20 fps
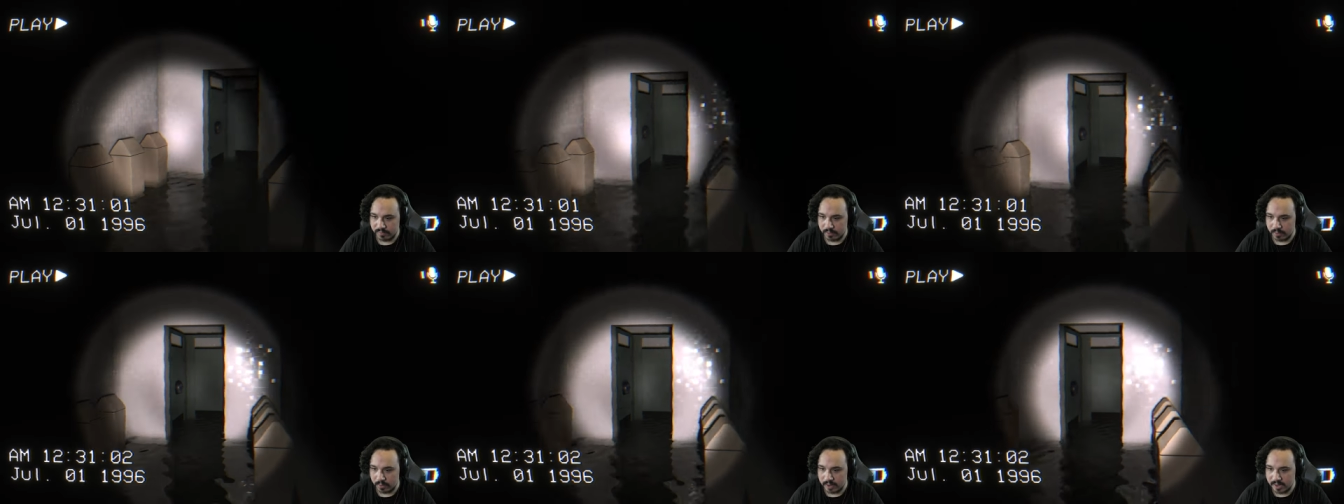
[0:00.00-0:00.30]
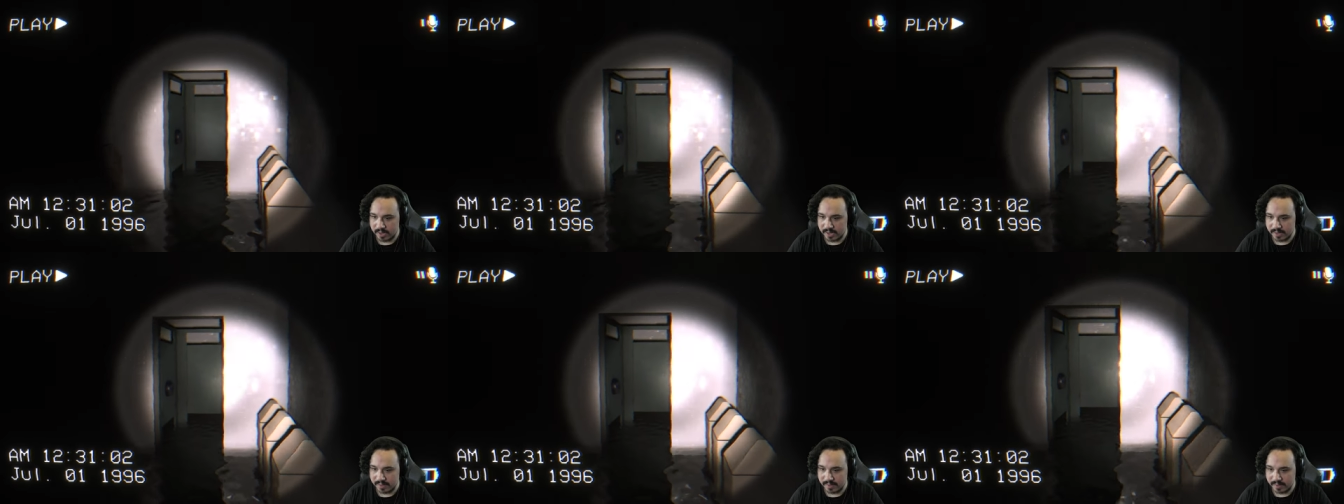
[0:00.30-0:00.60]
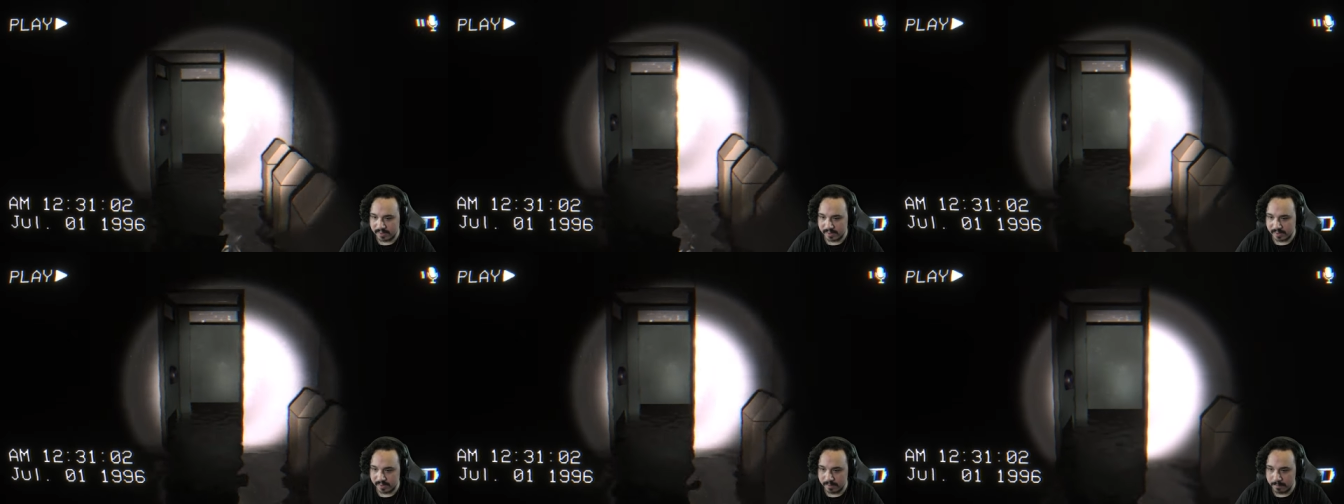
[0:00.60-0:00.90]
there
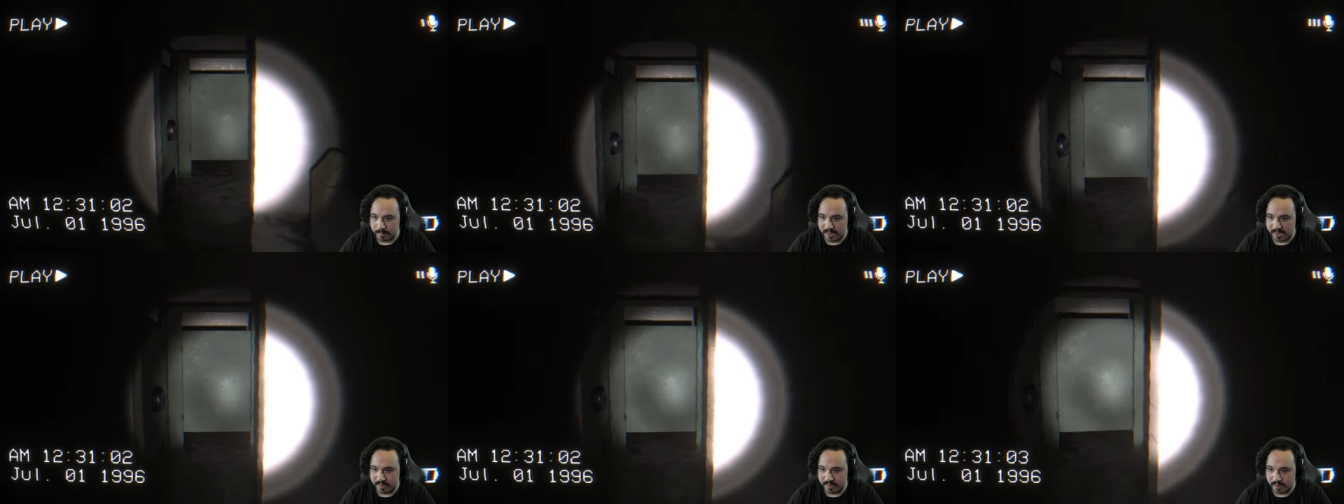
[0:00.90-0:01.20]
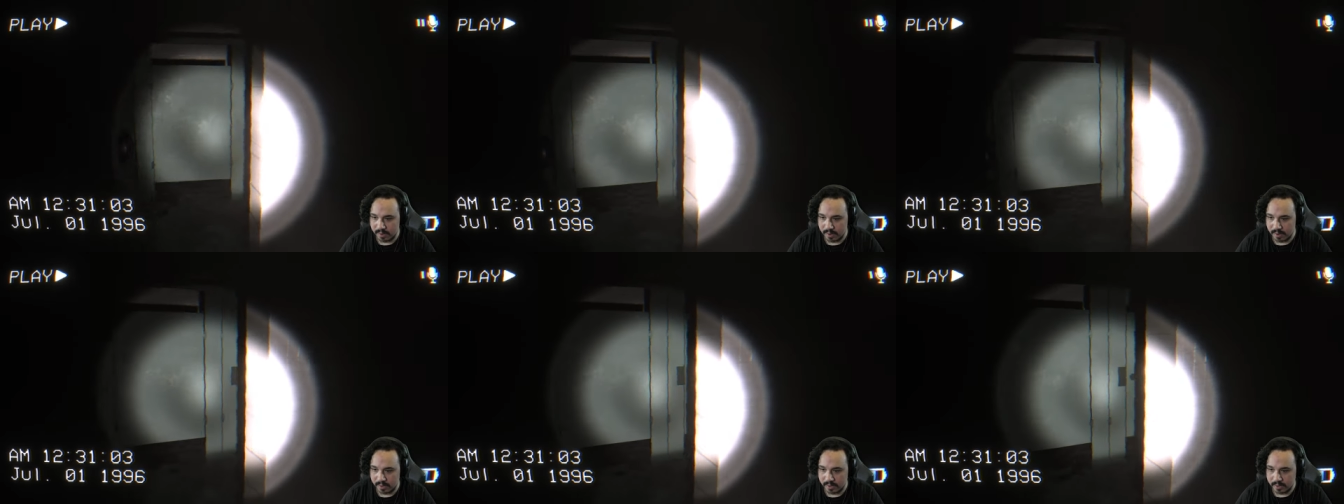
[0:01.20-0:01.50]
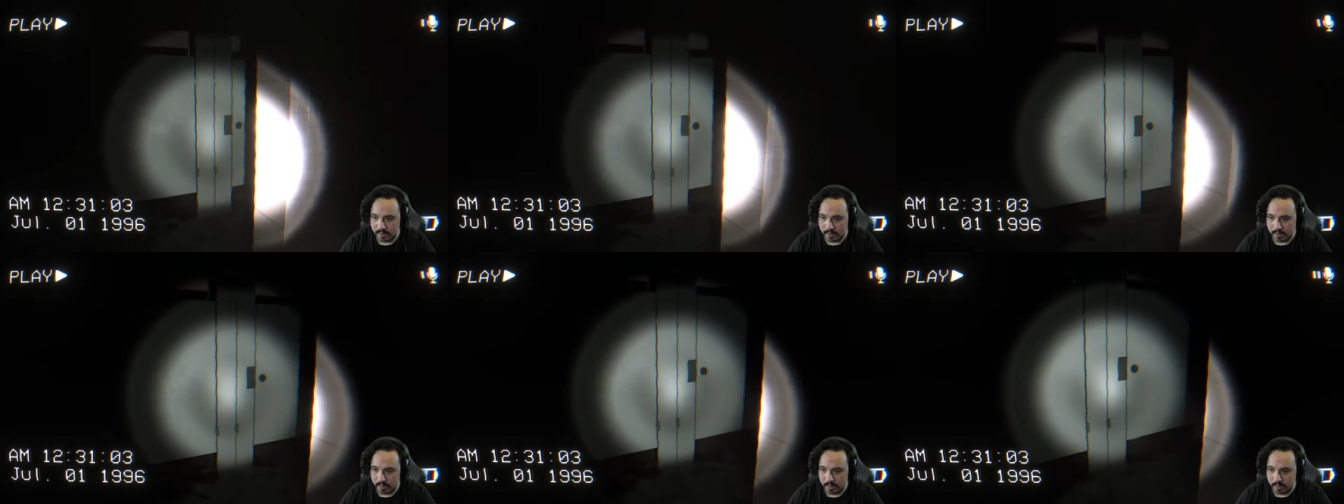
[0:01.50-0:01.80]
anything that can be done?
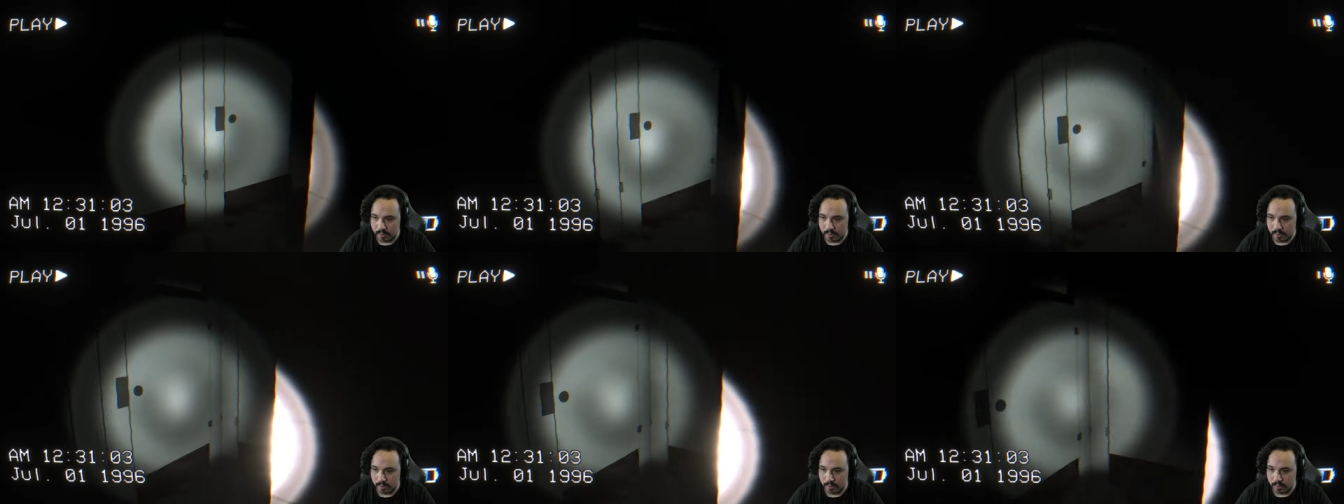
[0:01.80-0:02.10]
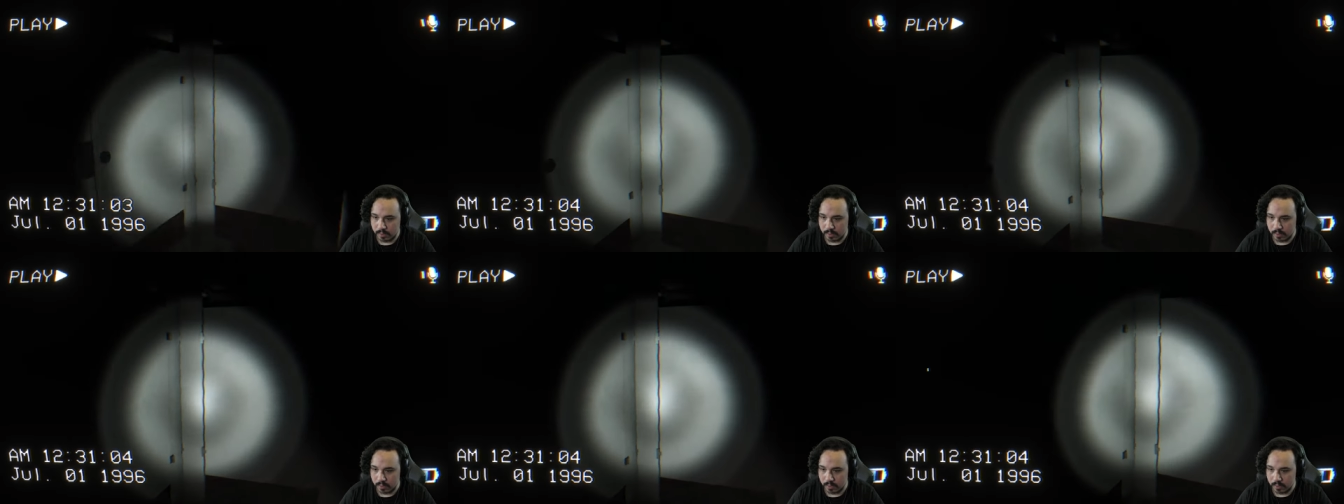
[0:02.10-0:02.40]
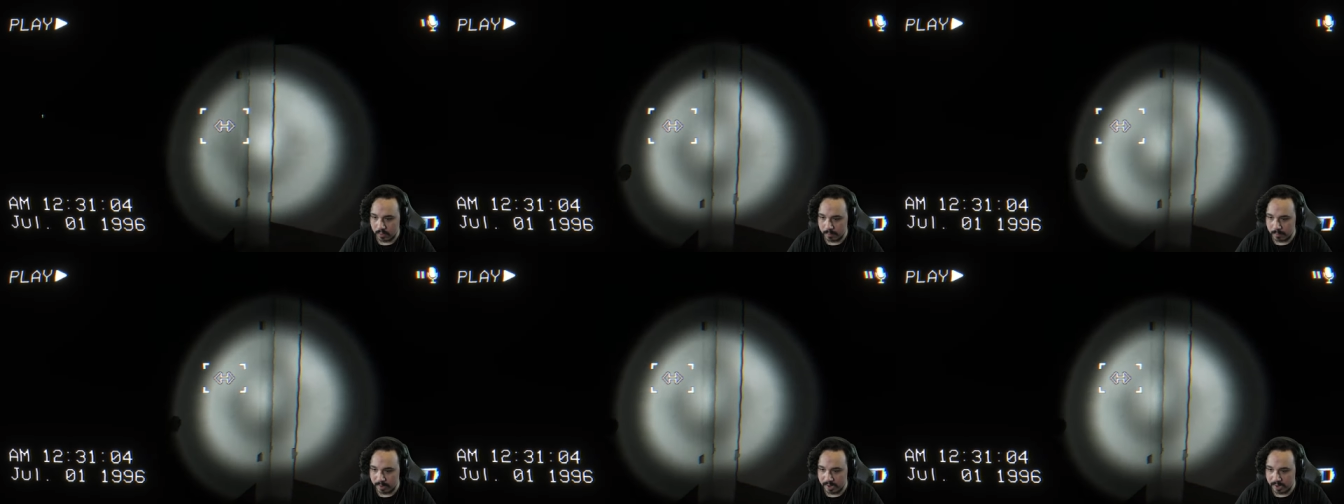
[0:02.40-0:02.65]
Or